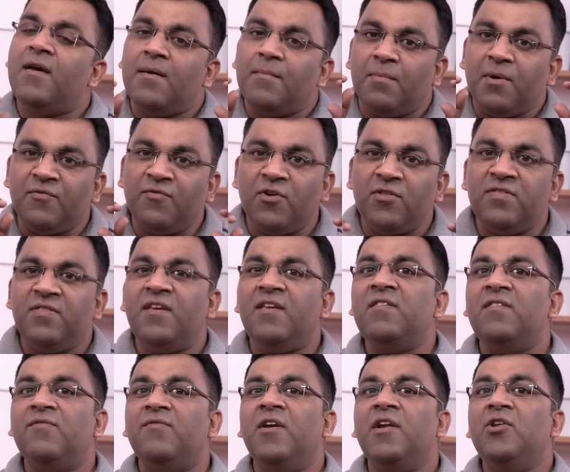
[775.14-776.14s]
but for
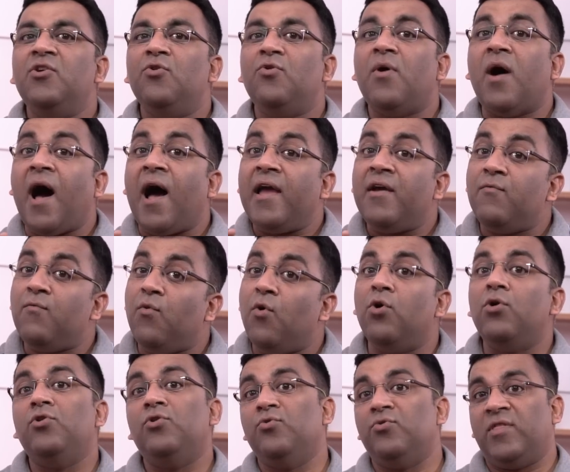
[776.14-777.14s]
this video, I
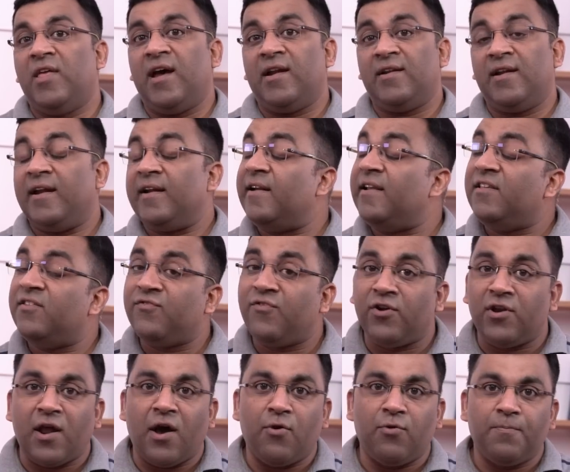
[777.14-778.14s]
won't do that, at least for
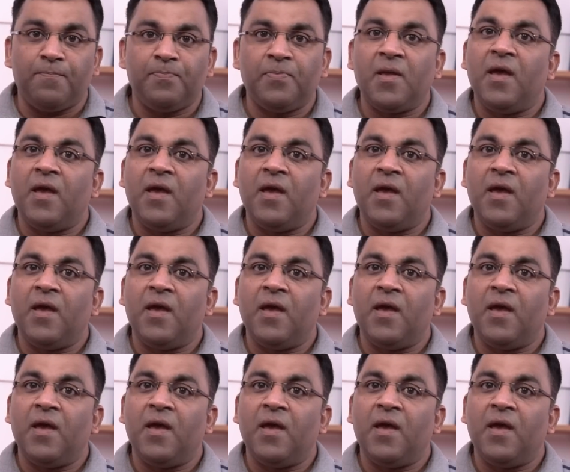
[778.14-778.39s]
now.